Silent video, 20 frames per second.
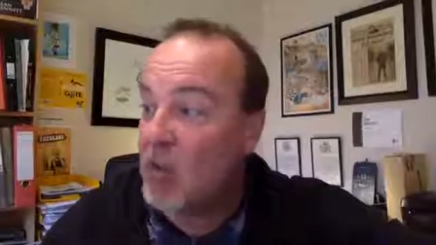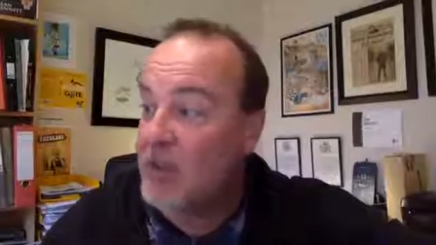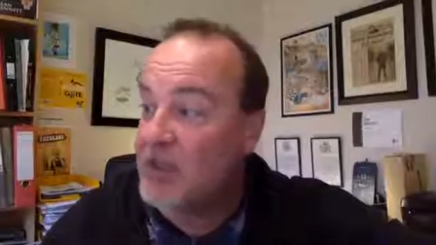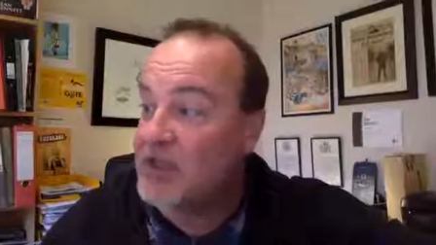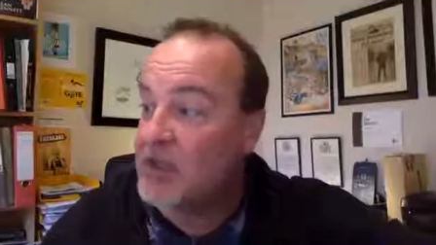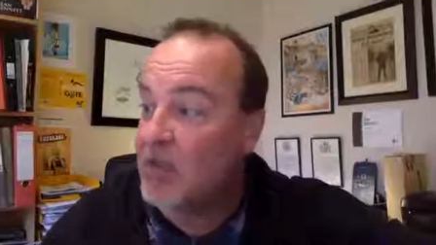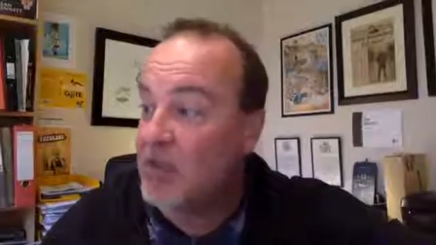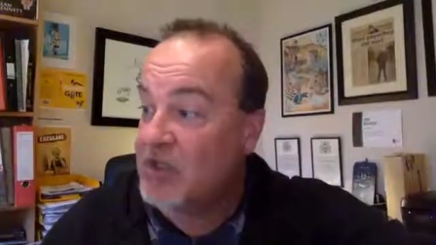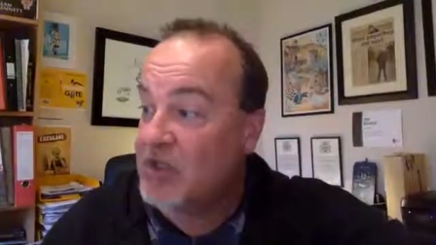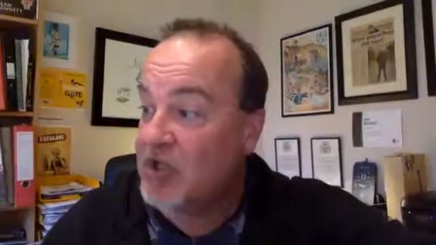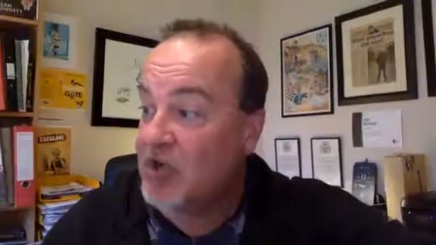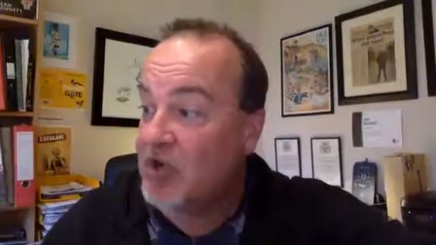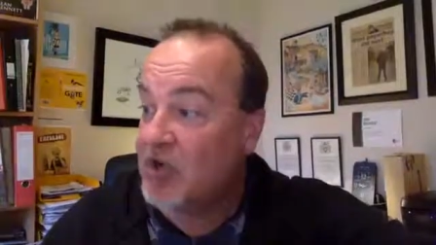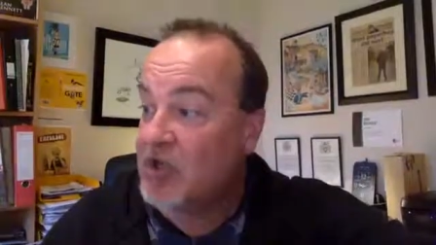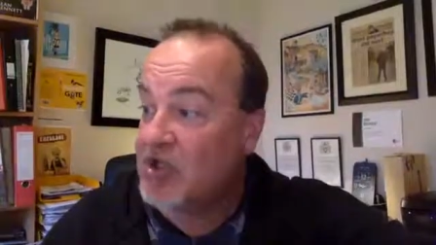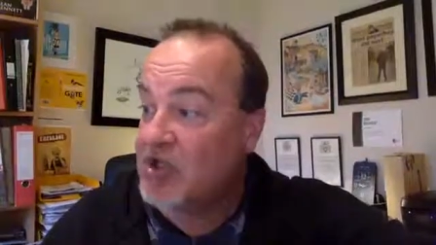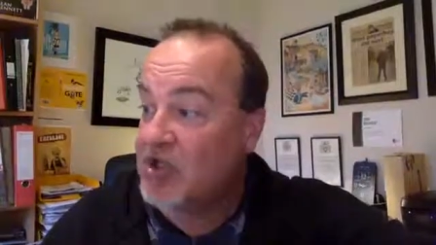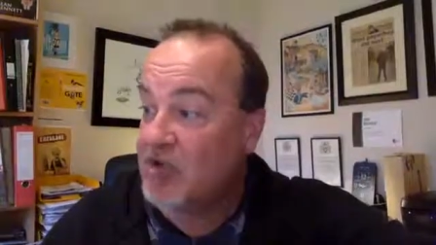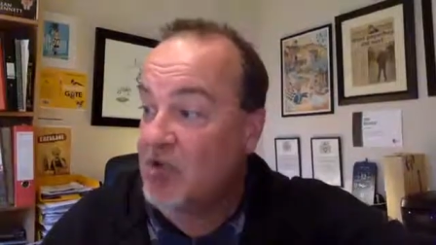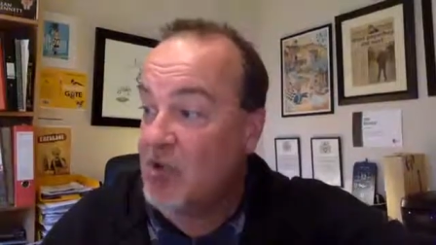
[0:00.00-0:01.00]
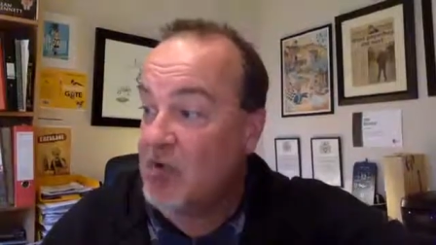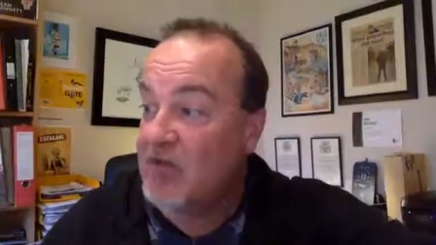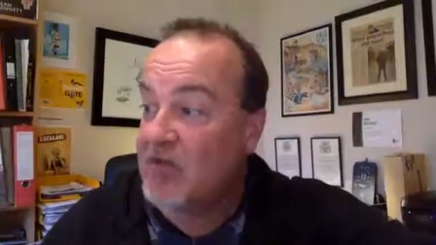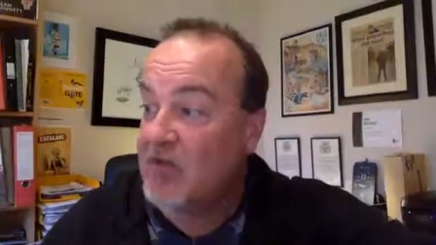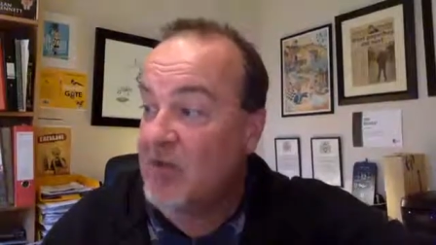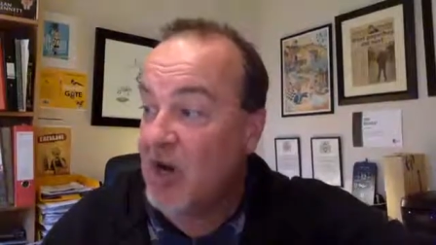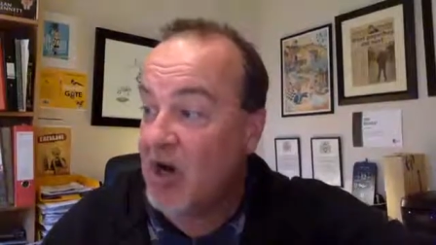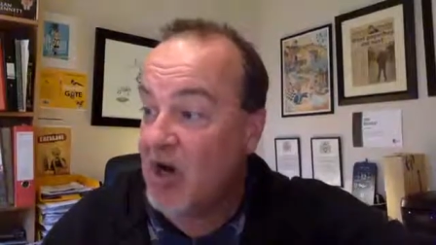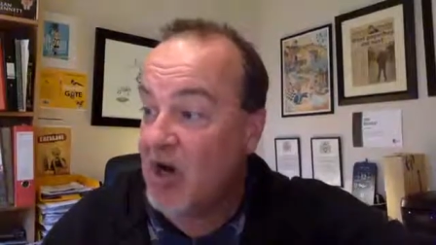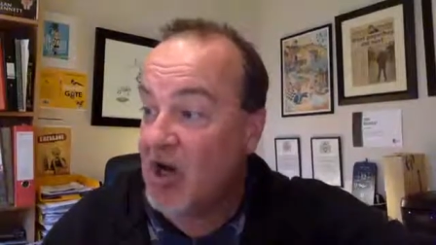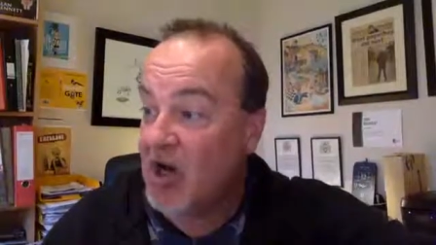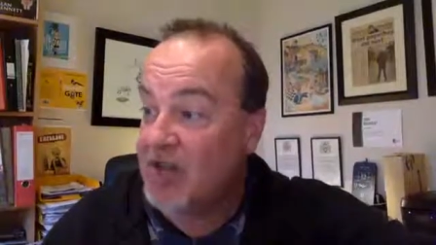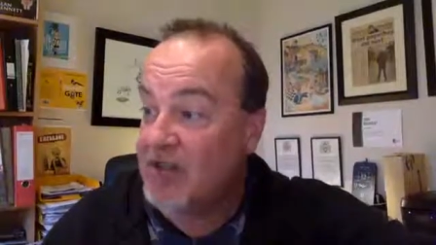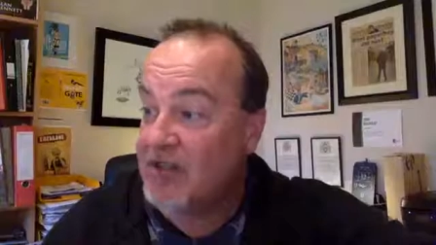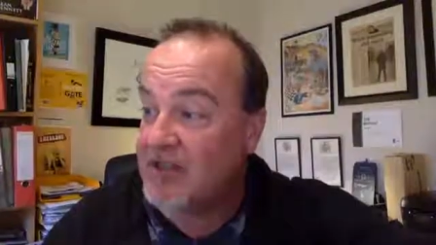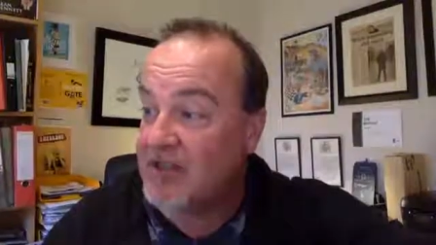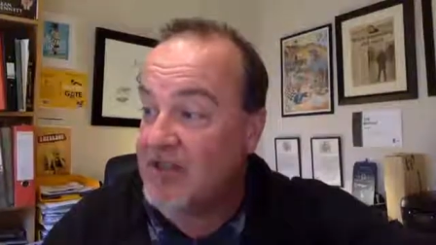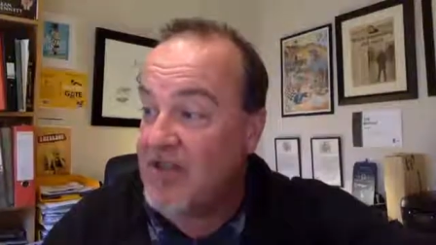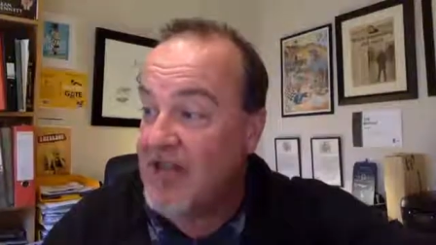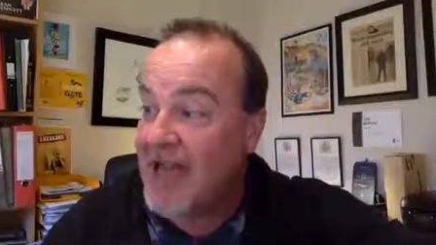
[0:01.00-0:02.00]
which was across the road from her
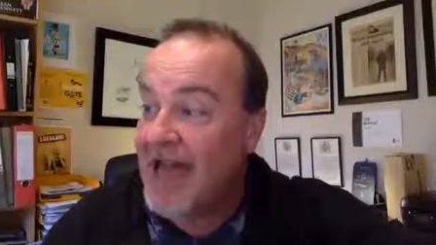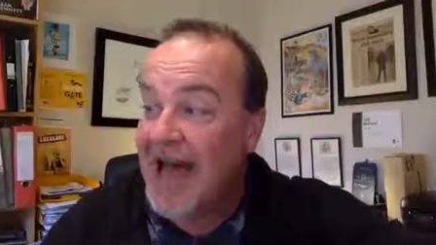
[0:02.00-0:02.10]
house,